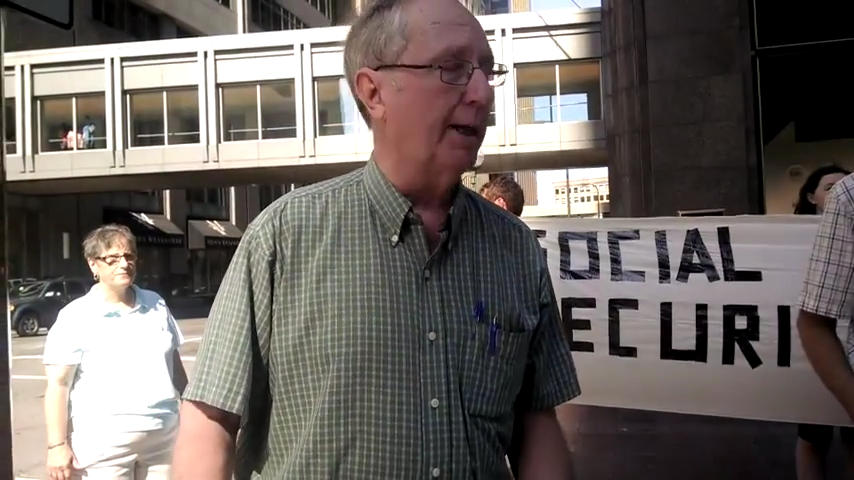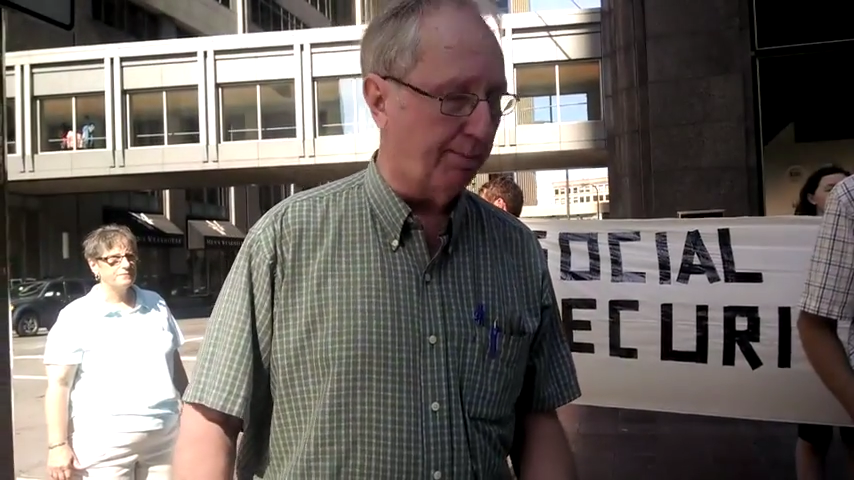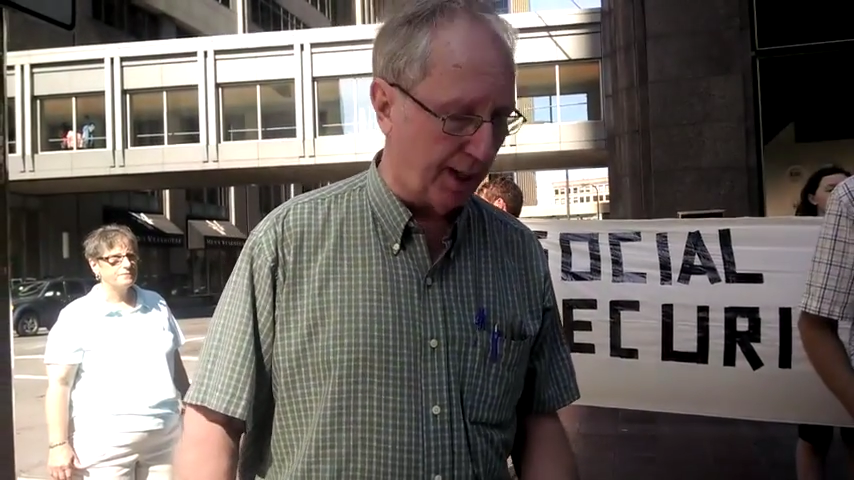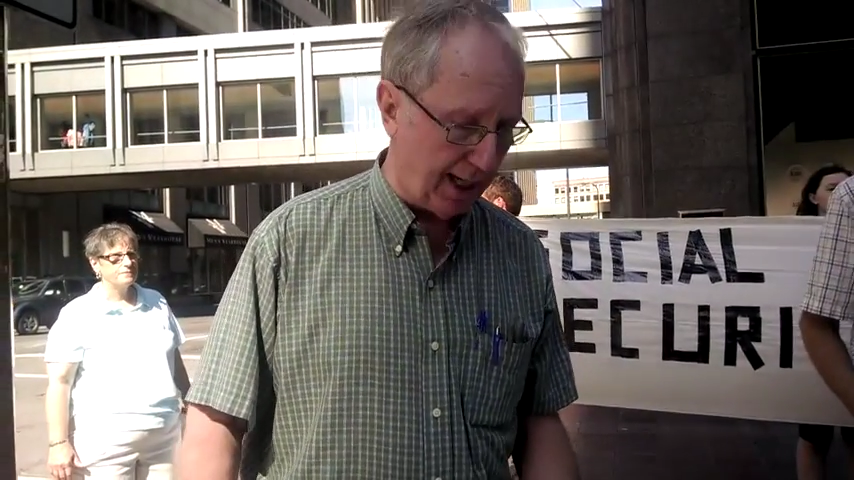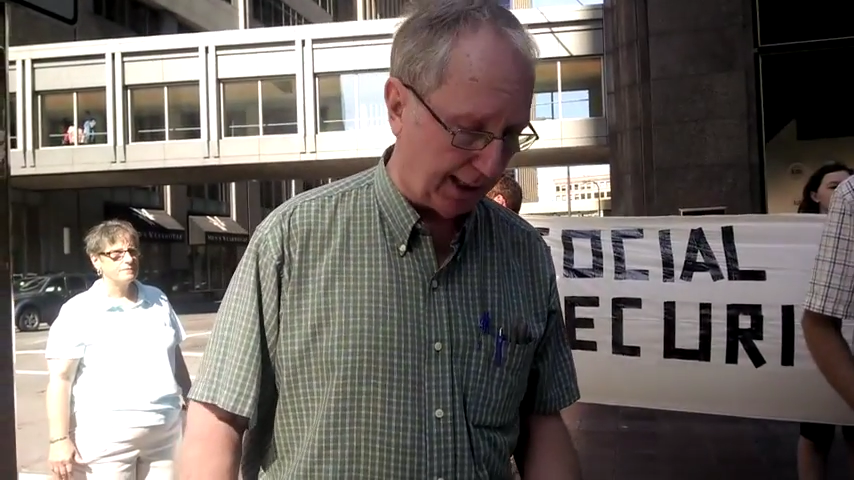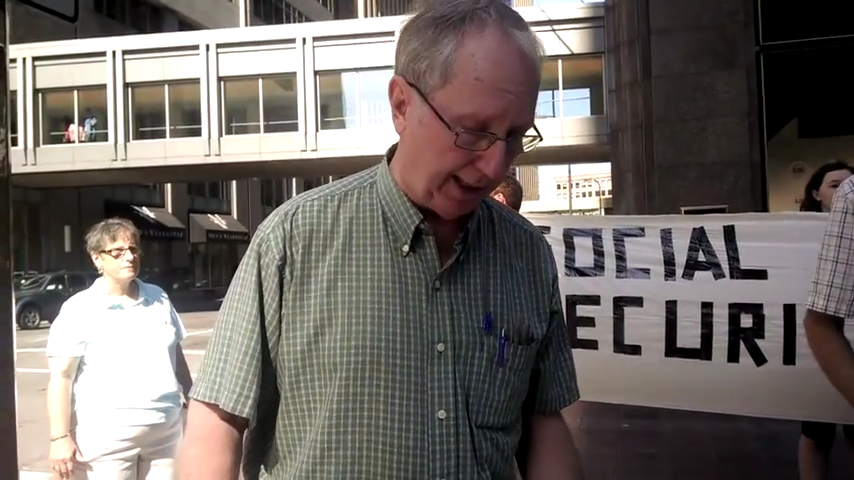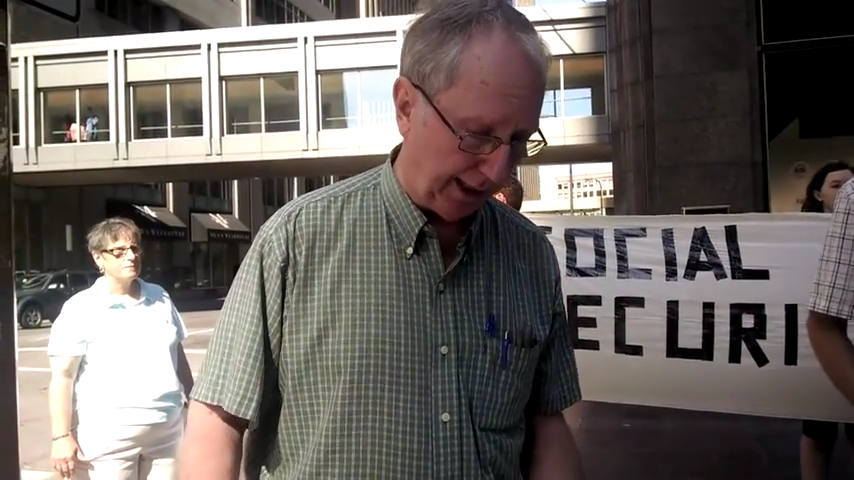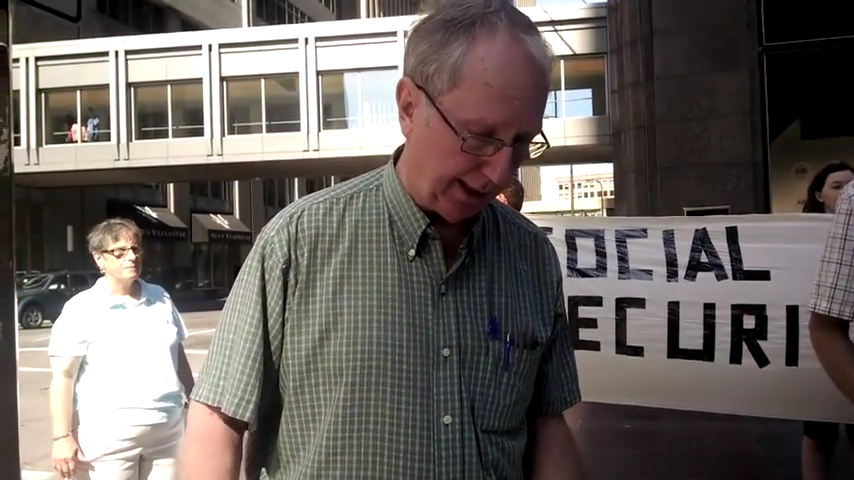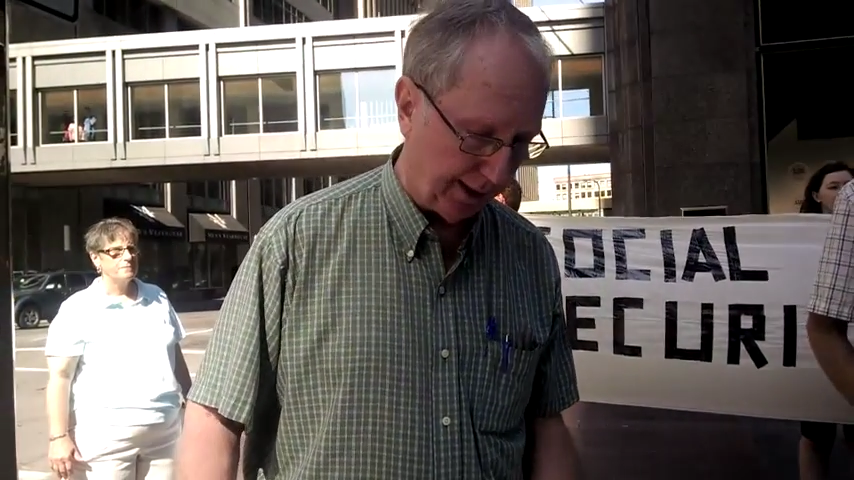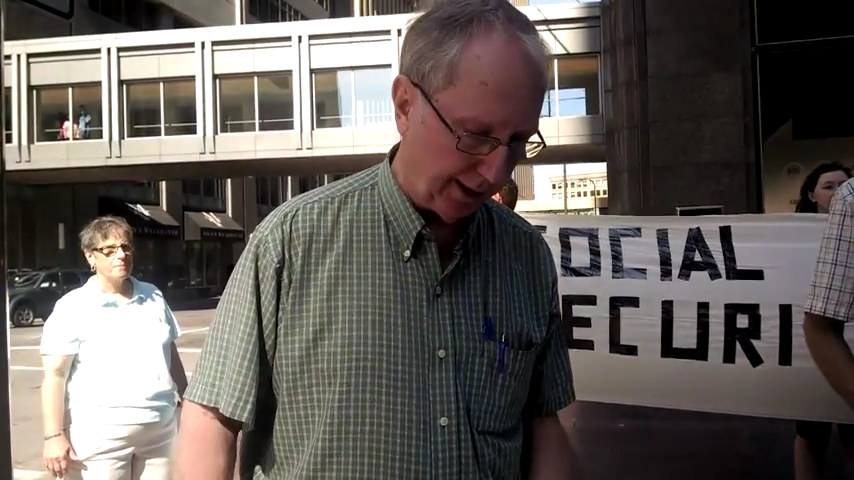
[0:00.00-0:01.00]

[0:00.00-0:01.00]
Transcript: completely.